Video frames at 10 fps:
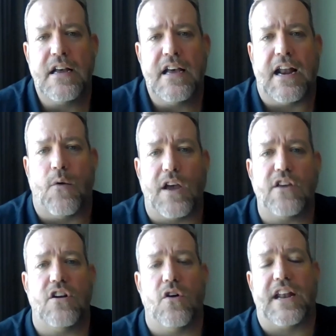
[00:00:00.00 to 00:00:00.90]
And I want
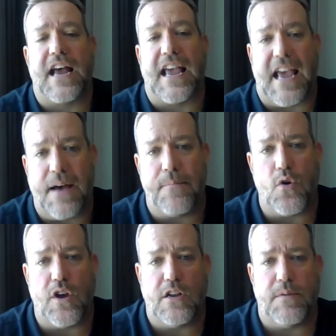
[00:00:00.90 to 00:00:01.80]
you to know that I am
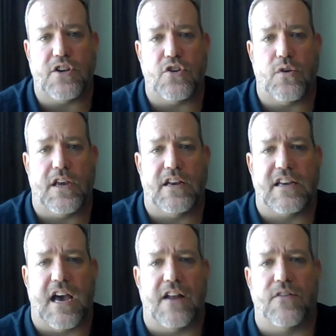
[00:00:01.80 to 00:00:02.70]
going to be doing
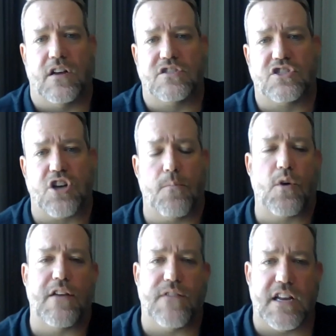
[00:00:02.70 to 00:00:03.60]
kind of a
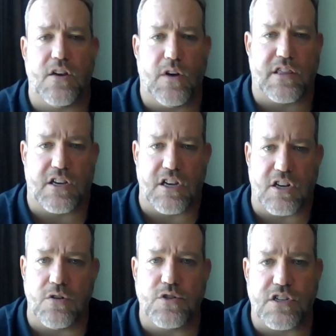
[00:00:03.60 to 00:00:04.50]
summary video at the
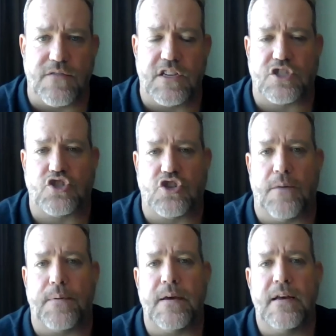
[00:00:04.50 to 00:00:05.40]
conclusion of this
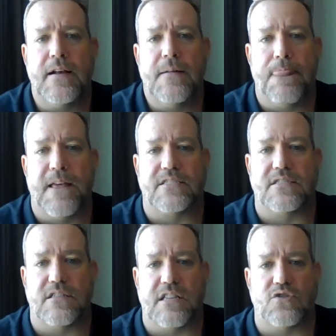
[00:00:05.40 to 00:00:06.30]
trip
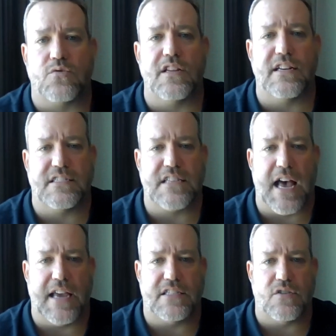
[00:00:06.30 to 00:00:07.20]
that's really
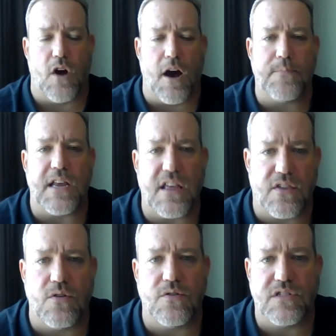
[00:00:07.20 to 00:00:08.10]
designed to update
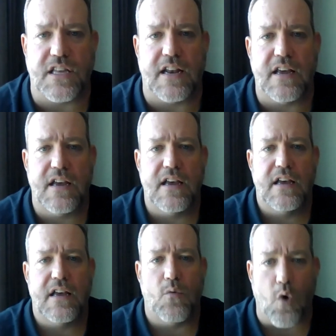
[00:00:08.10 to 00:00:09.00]
those that
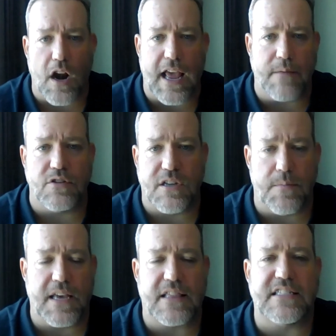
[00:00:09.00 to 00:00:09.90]
weren't able to
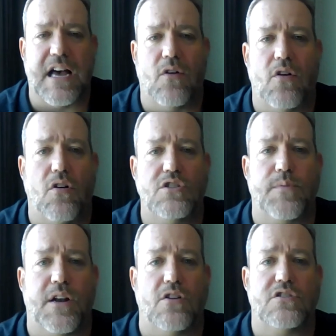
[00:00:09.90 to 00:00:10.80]
be at the town halls,
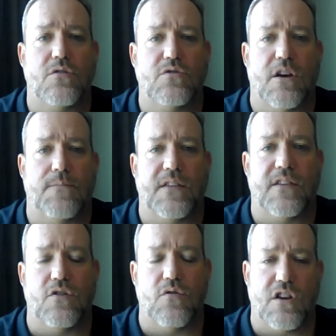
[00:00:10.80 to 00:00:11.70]
but also something
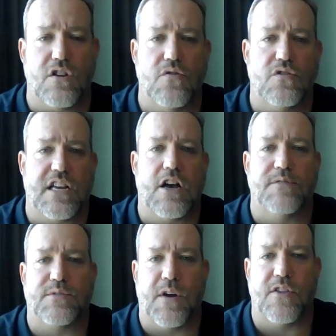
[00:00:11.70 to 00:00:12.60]
that you can use to
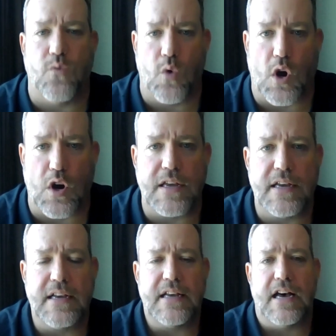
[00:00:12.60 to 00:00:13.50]
help spread the word.
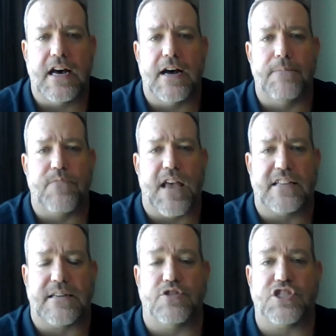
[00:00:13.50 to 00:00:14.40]

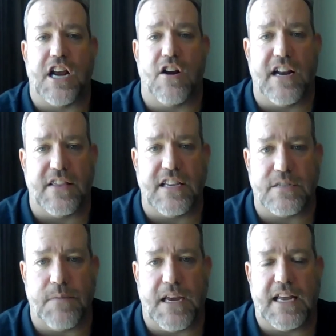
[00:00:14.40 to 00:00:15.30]
As I'm sharing in
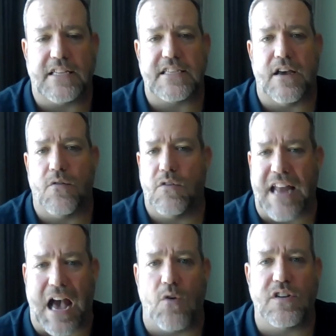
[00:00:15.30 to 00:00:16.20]
these meetings,
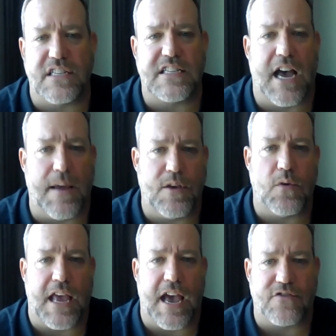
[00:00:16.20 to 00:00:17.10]
now is the time that
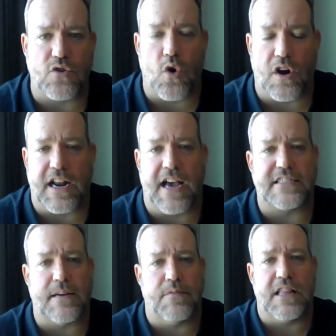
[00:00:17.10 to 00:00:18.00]
we have to
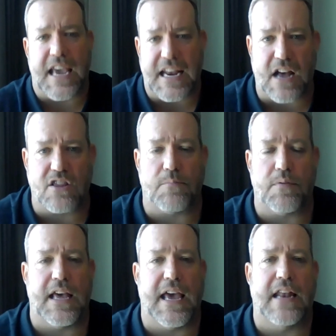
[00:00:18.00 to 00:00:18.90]
organize. I'm laying out the
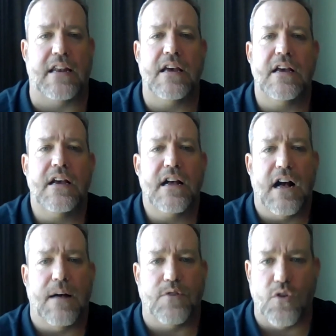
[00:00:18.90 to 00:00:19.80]
plan.
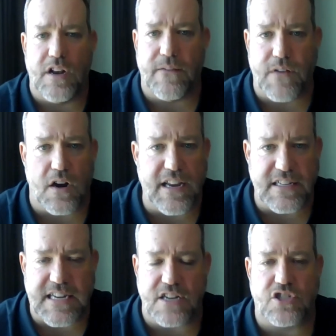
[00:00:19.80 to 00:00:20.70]
I'm doing it very
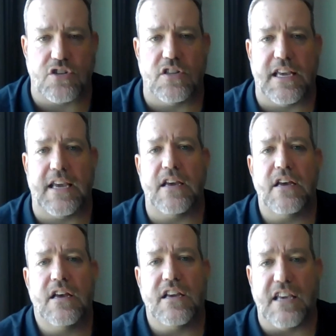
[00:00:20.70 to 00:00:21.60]
intentionally,
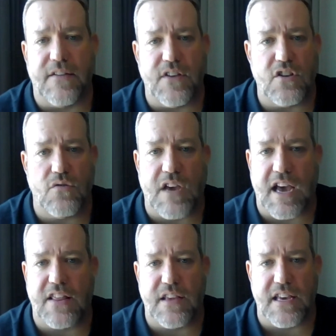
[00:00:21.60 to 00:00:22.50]
giving you
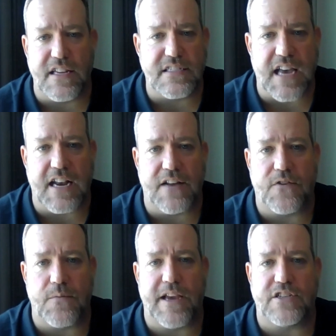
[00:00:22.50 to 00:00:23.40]
kind of the inside
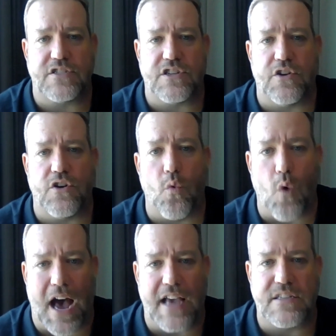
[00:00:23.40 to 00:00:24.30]
information so you know
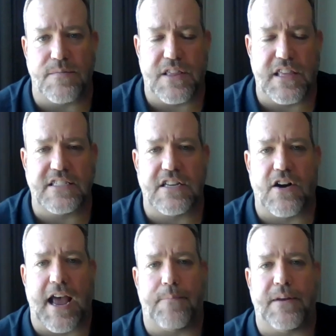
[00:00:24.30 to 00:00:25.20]
why some of the things that are
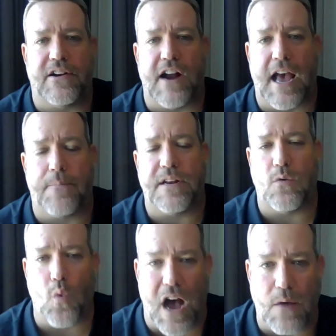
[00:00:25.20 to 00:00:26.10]

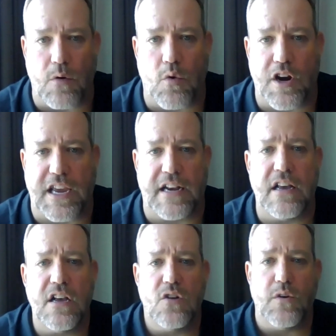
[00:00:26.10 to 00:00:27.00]
happening, why we're working
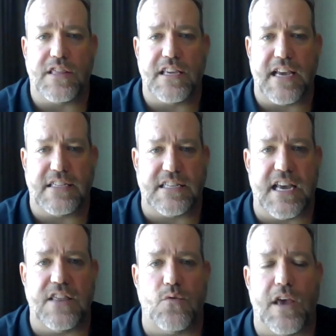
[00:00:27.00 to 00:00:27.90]
with the
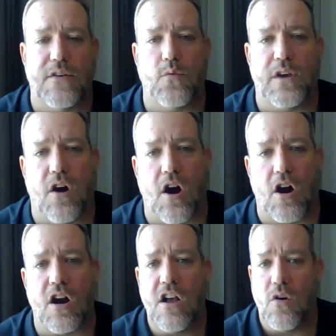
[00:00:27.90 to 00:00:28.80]
ACA the way that we
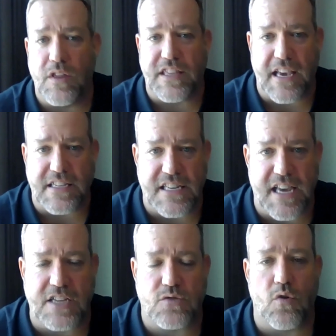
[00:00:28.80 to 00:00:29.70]
are, what the
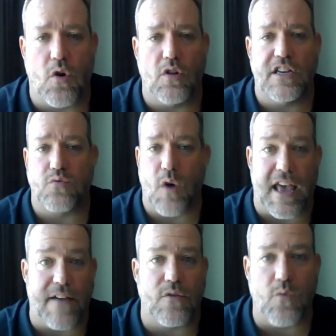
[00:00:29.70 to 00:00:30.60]
ACA's role is, why
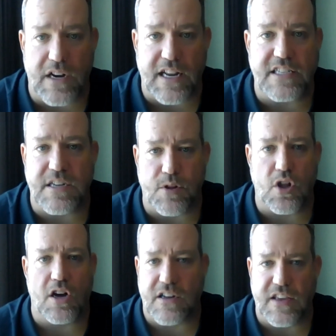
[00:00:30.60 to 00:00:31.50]
everyone needs to
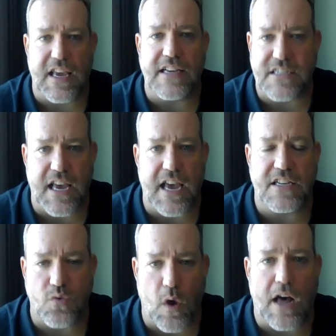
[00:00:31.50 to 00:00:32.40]
belong to the ACA
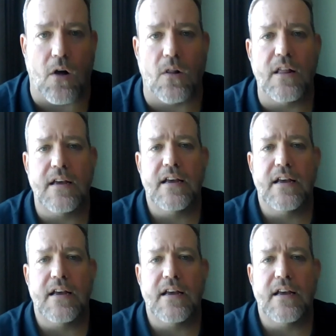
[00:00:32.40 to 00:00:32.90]
as well.